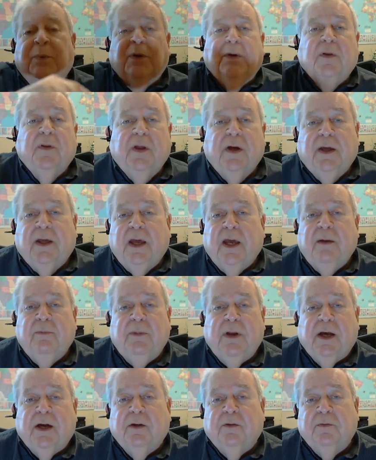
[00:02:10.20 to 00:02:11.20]
that came
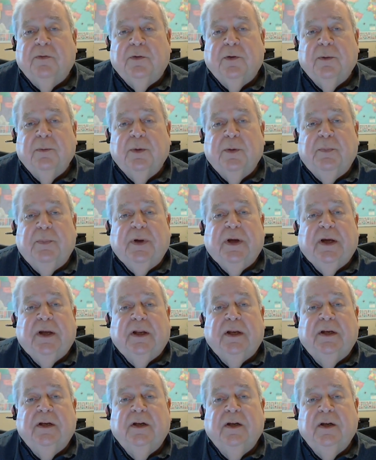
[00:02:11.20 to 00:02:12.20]
down from the
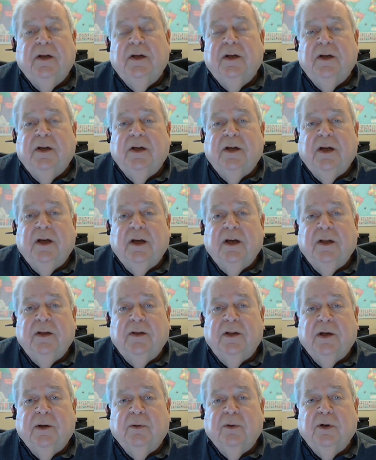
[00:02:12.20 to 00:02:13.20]
pen,
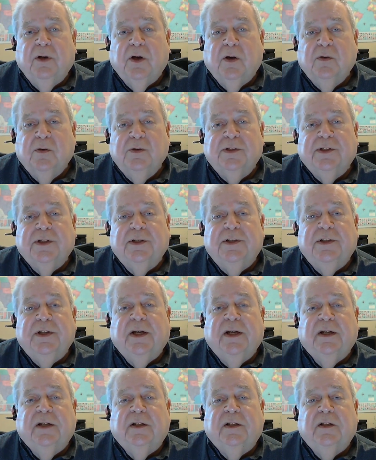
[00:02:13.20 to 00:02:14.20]
and they were nose to
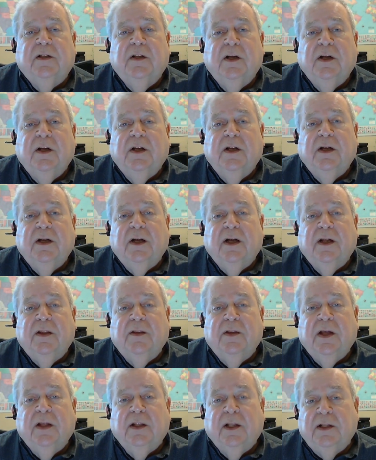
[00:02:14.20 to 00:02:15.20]
tail,
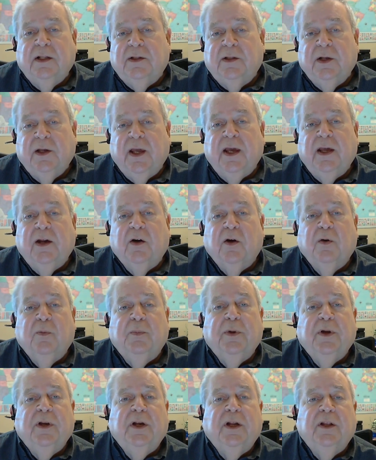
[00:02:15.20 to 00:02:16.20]
and they let the gate
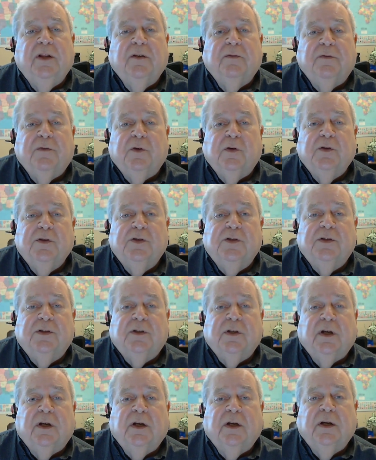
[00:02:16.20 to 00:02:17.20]
open, and the
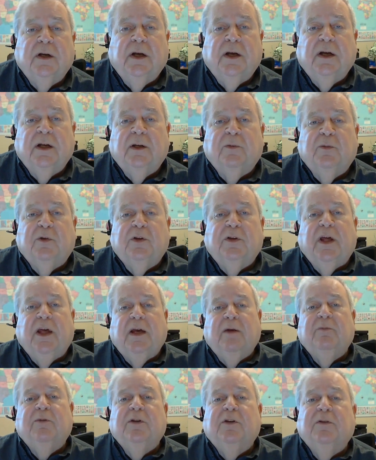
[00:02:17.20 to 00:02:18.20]
first animal
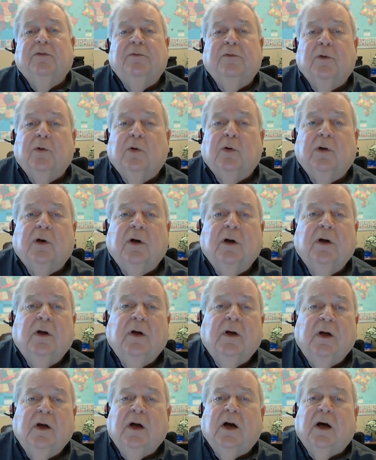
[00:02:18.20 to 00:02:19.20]
came to the floor.
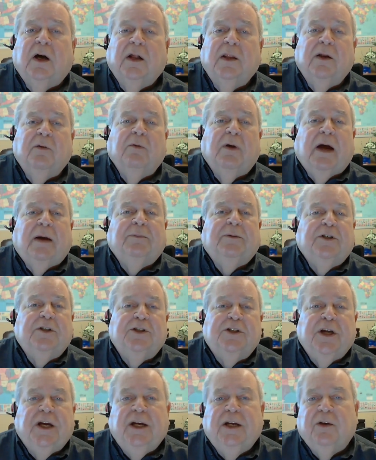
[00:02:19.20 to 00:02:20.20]
They wrapped a
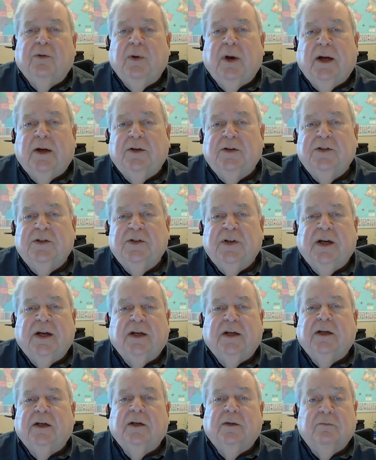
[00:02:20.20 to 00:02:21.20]
chain around his
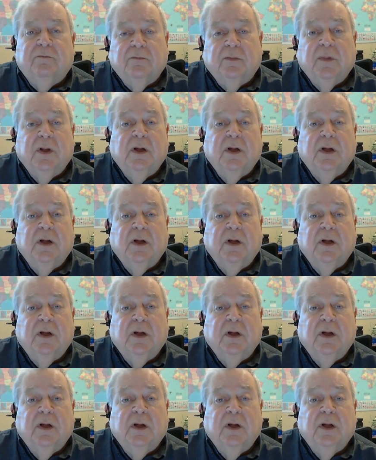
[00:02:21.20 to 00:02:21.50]
neck, and